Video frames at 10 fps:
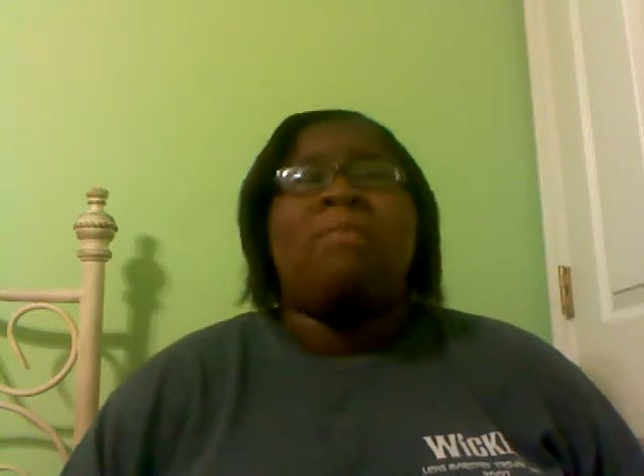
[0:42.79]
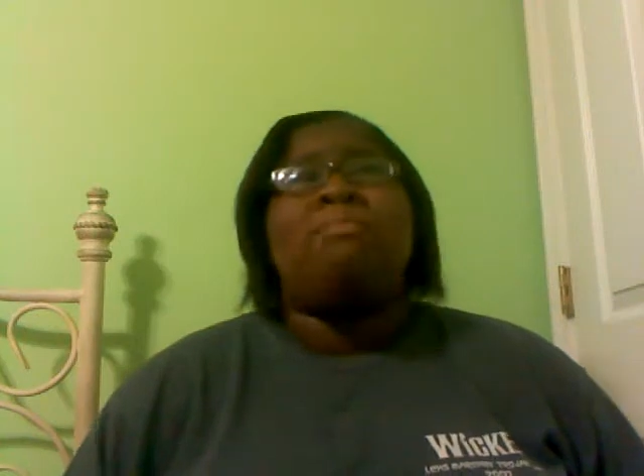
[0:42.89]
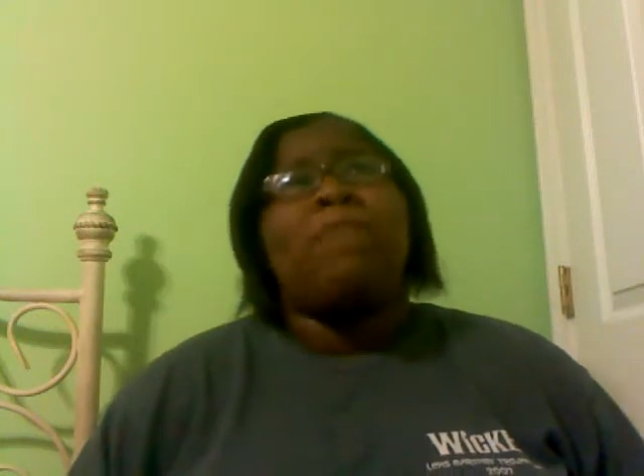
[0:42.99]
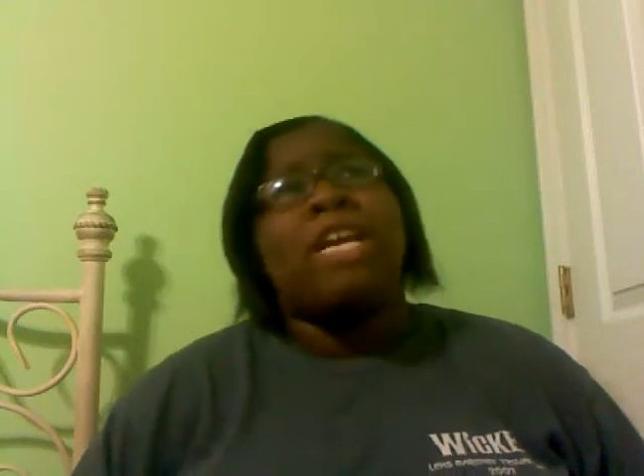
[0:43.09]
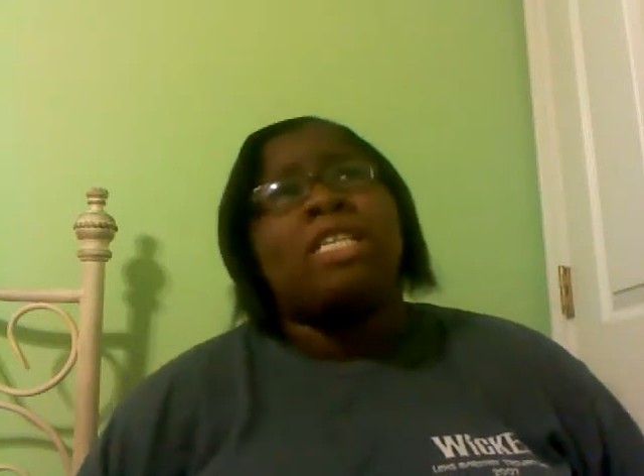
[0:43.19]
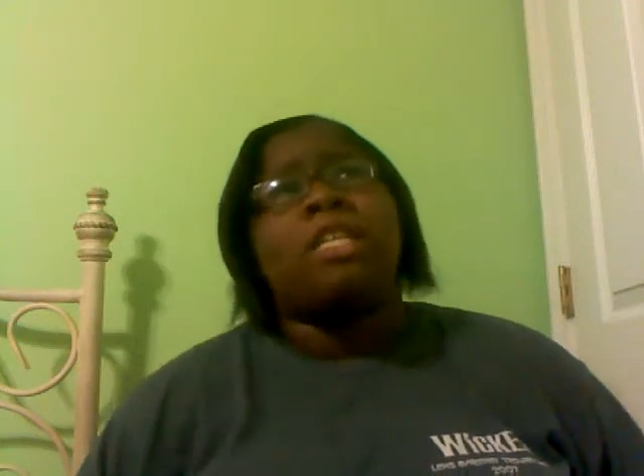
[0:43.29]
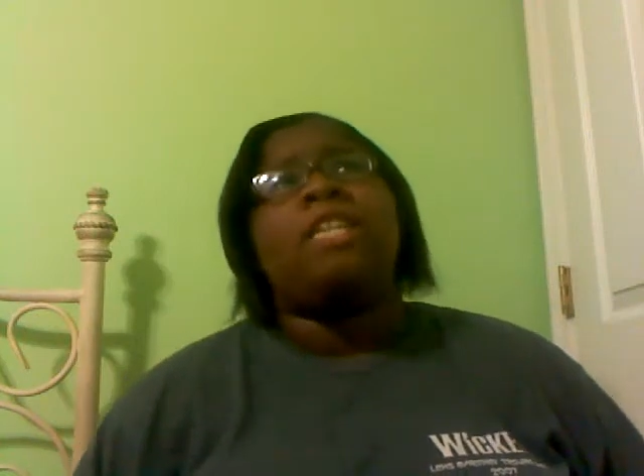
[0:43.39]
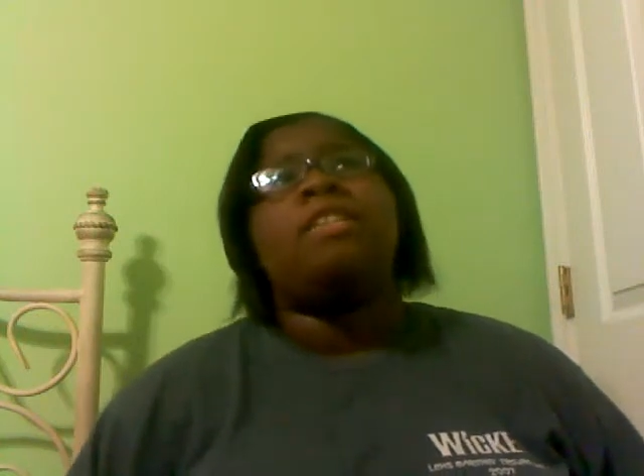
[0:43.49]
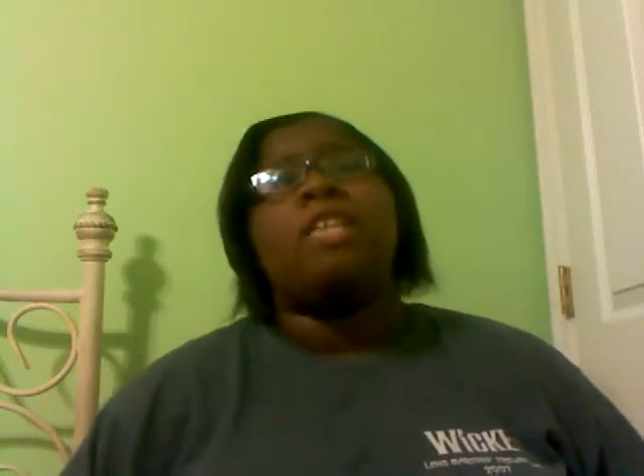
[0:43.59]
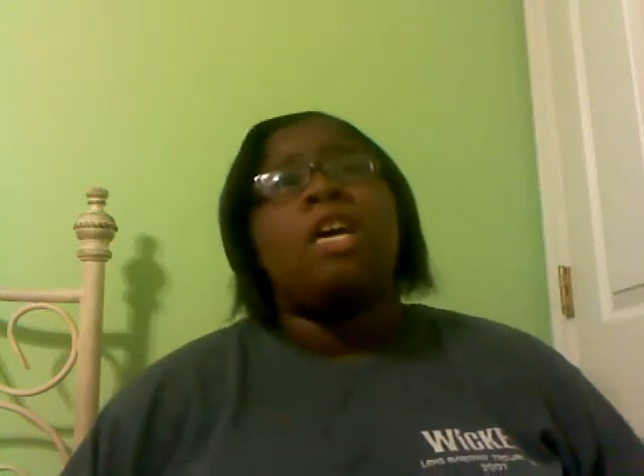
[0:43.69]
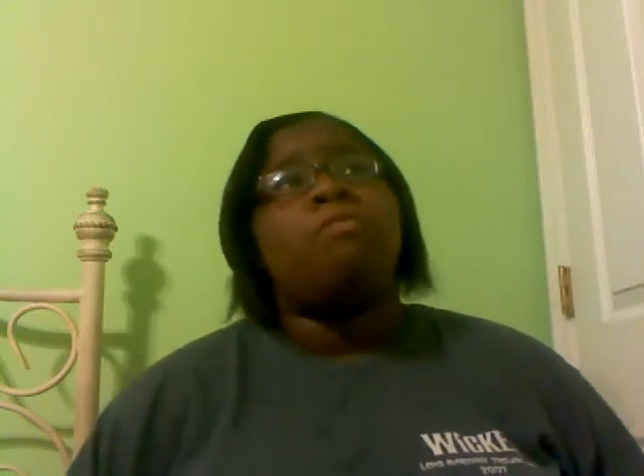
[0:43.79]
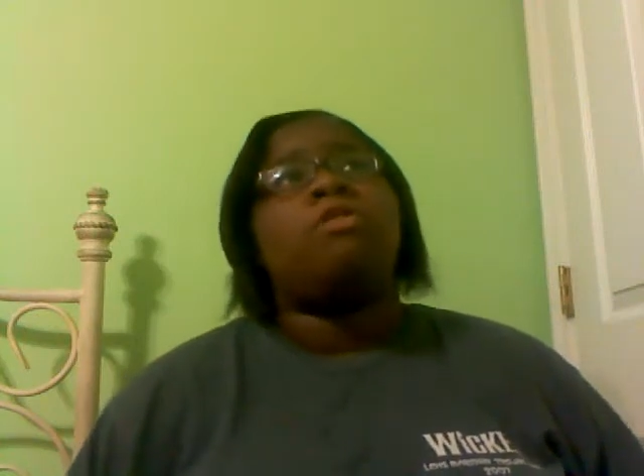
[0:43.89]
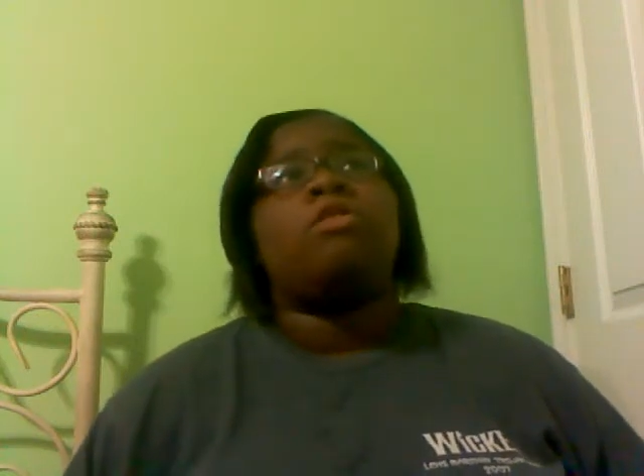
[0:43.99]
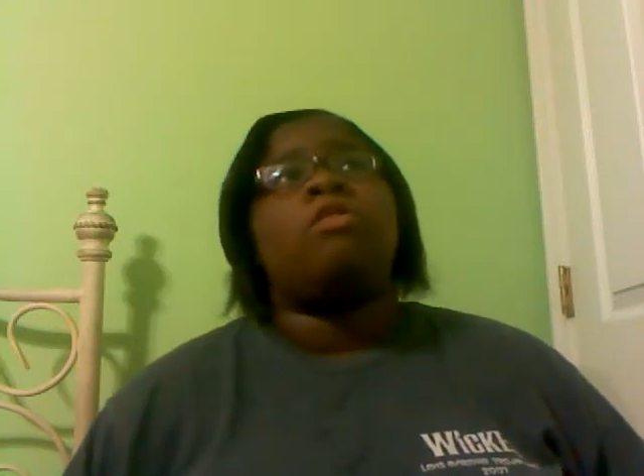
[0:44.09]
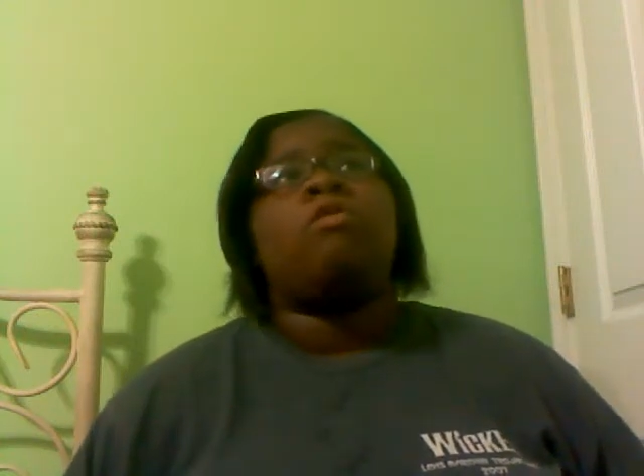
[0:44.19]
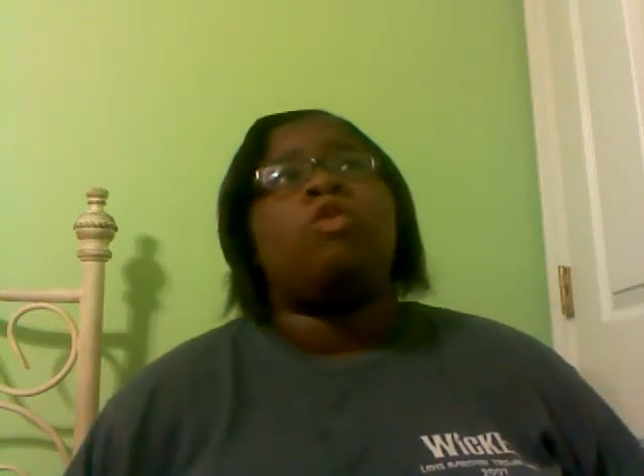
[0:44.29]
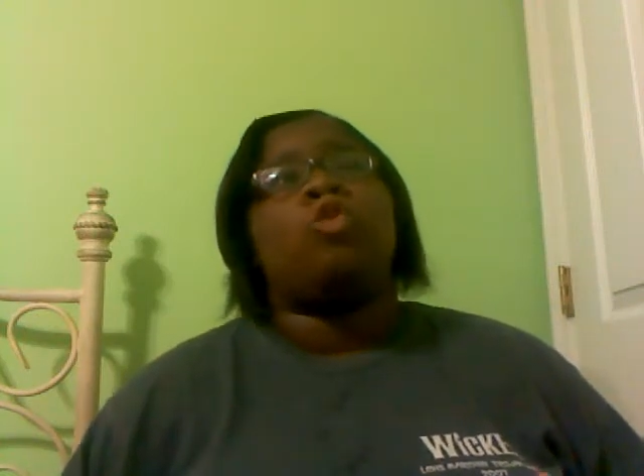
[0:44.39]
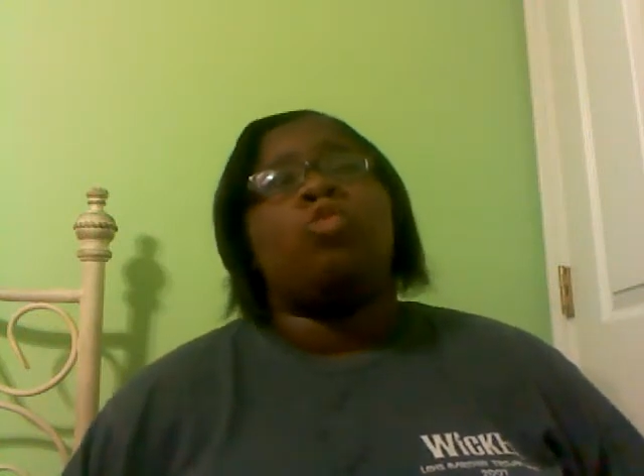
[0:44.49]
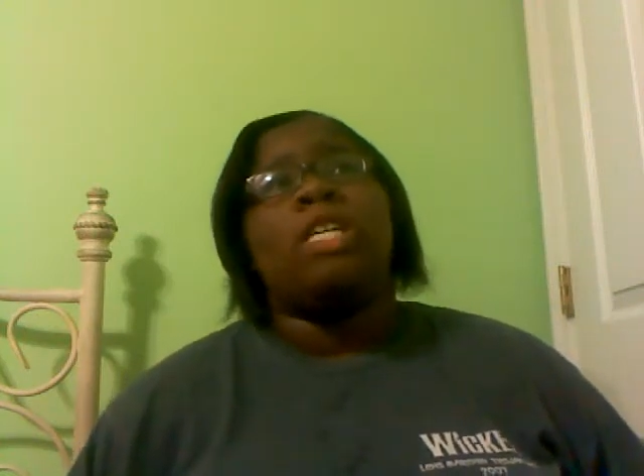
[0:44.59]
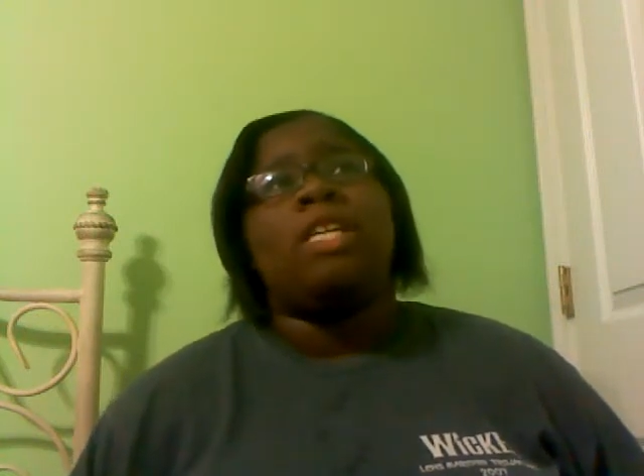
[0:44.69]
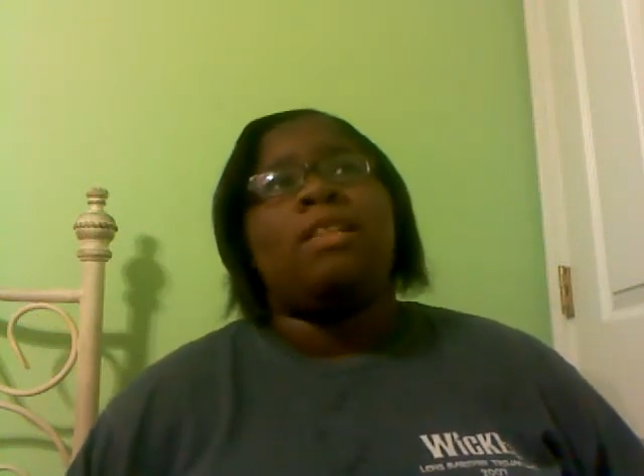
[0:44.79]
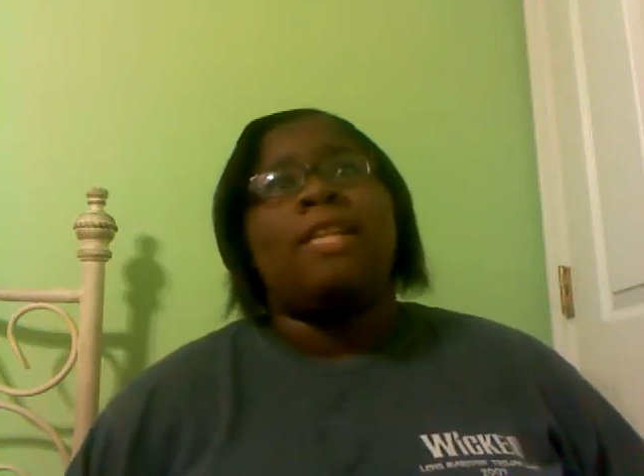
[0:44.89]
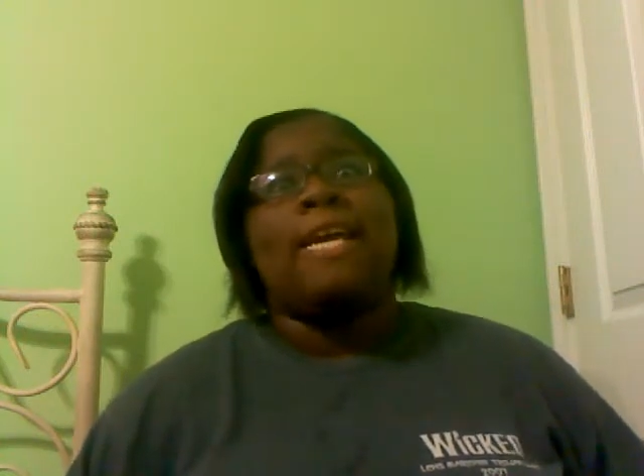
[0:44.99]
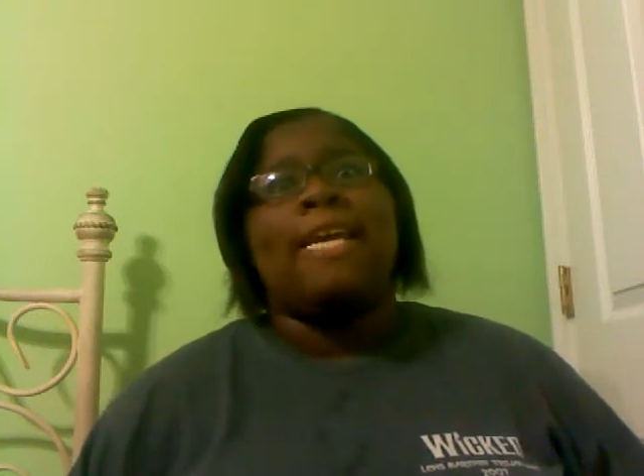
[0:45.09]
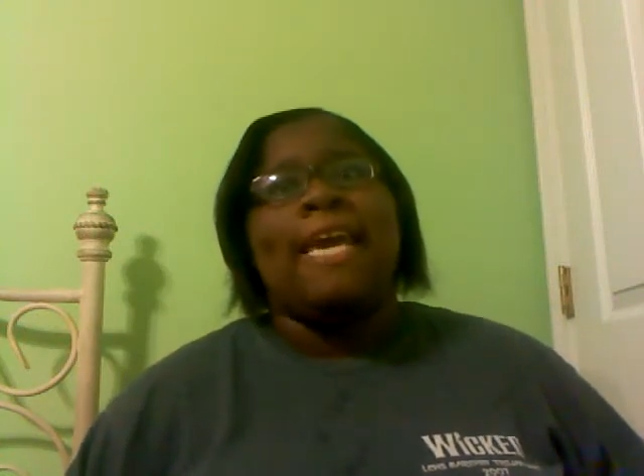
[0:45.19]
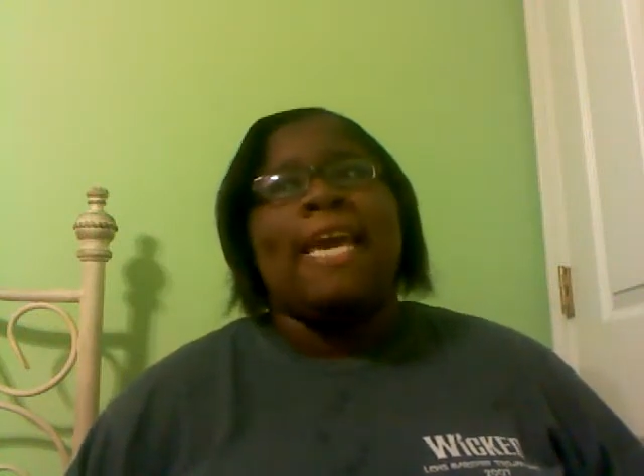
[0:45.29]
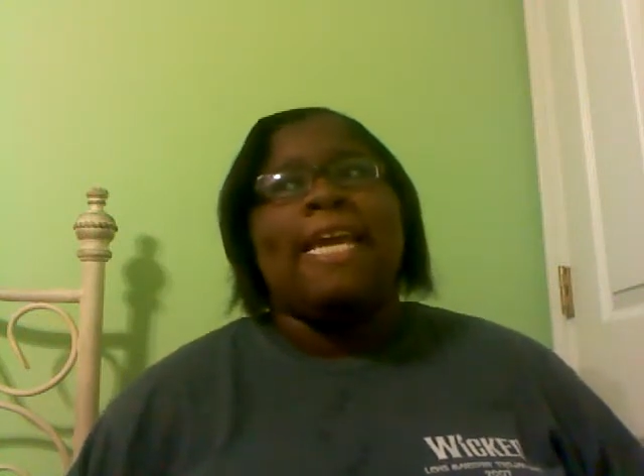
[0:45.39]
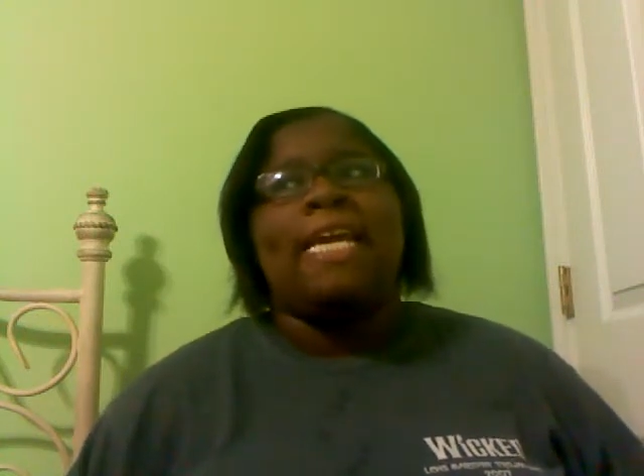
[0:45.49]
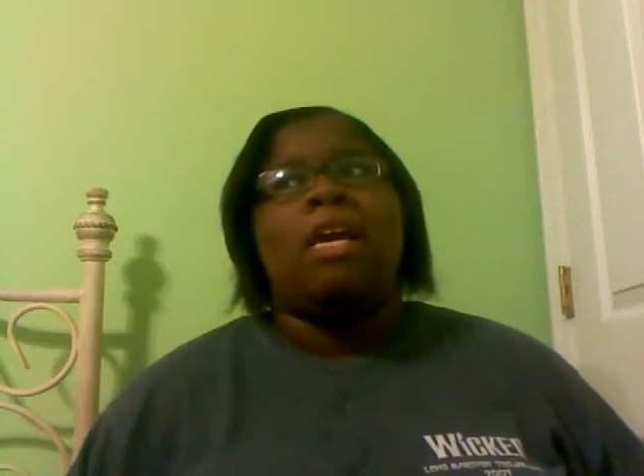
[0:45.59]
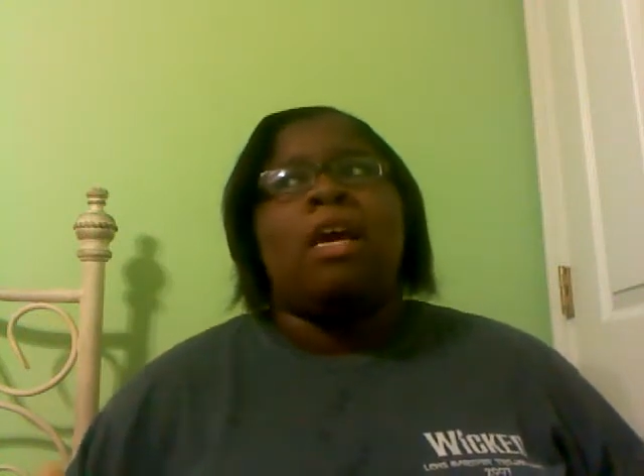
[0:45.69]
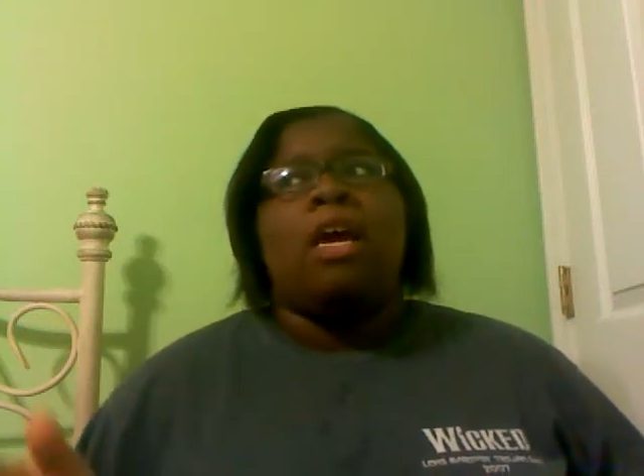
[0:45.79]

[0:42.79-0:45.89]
and basically this episode was really like a